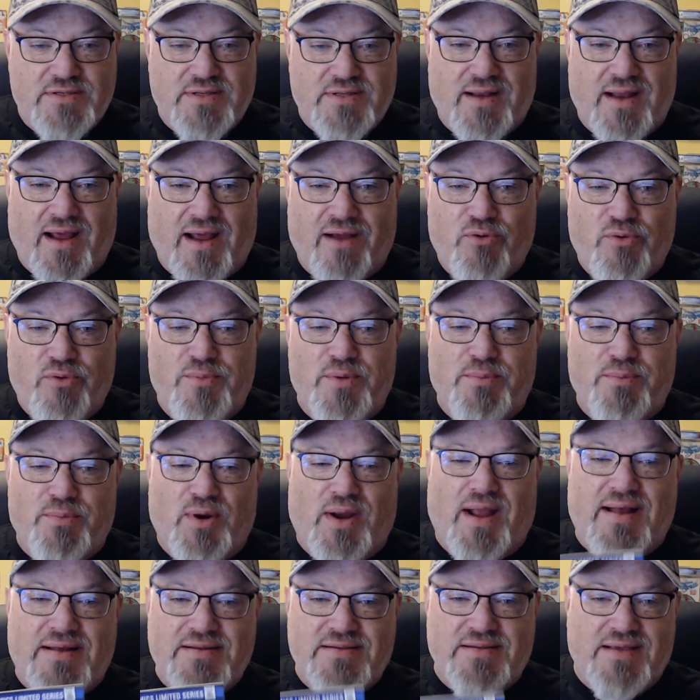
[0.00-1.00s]
that I remember
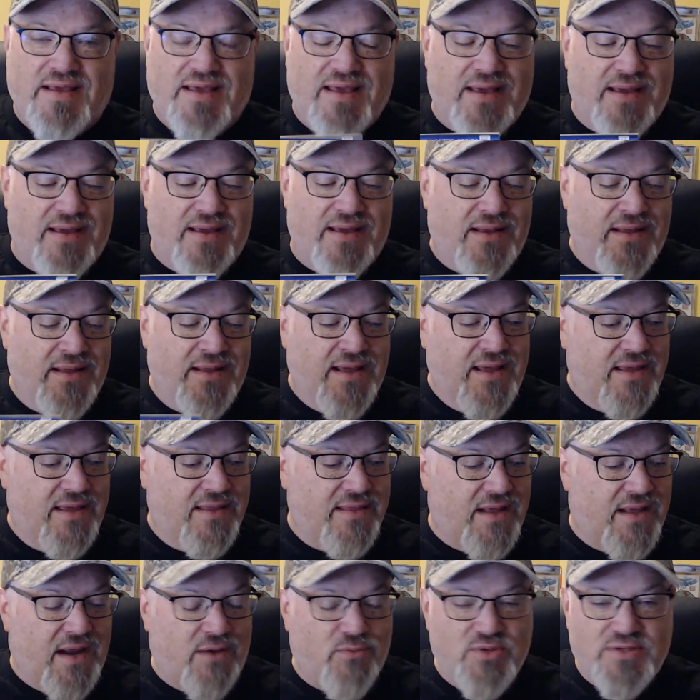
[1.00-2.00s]
as a kid
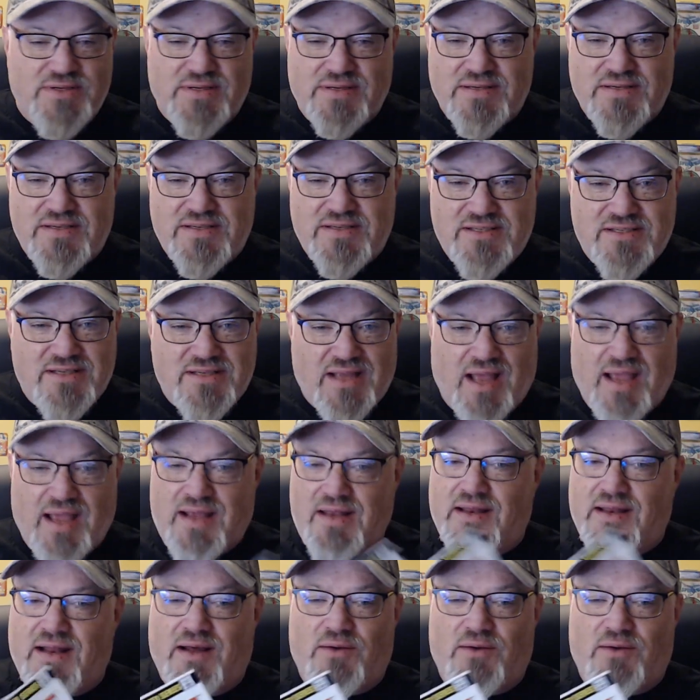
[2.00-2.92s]
that I was excited.